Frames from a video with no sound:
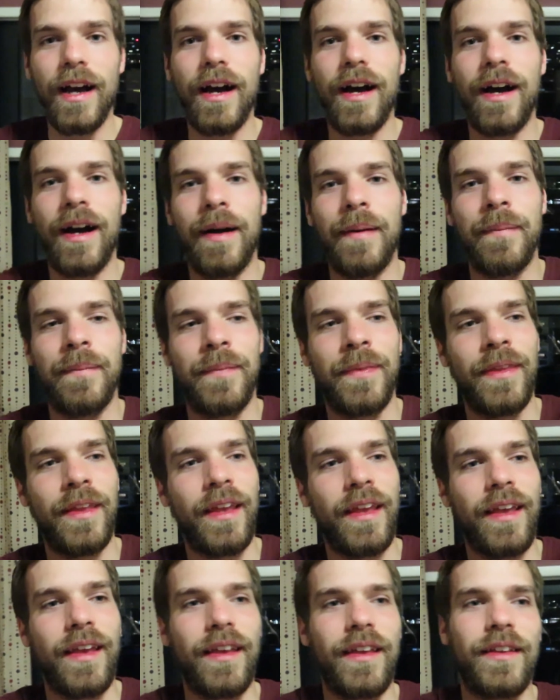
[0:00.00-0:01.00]
Um,
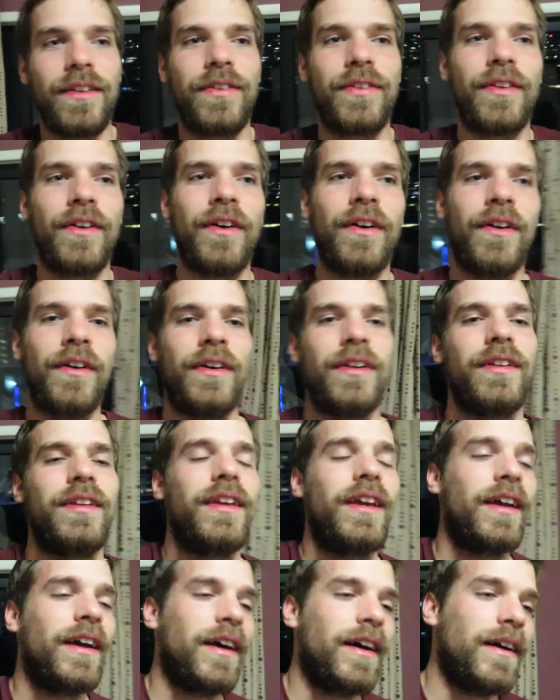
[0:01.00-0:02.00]
so
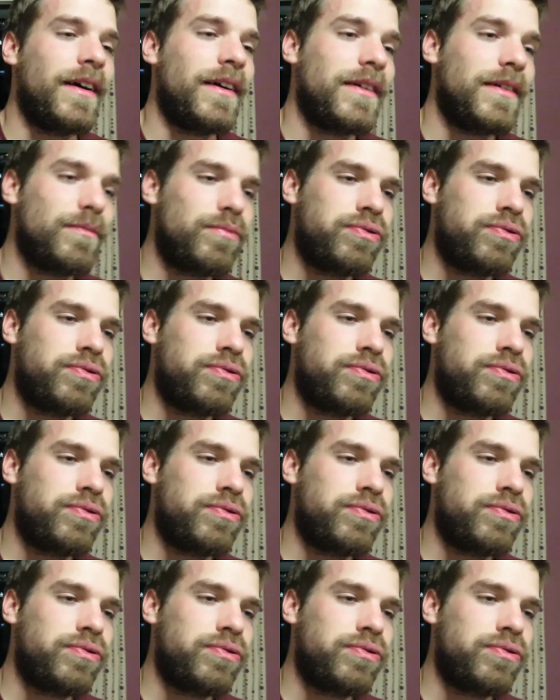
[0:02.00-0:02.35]
yeah,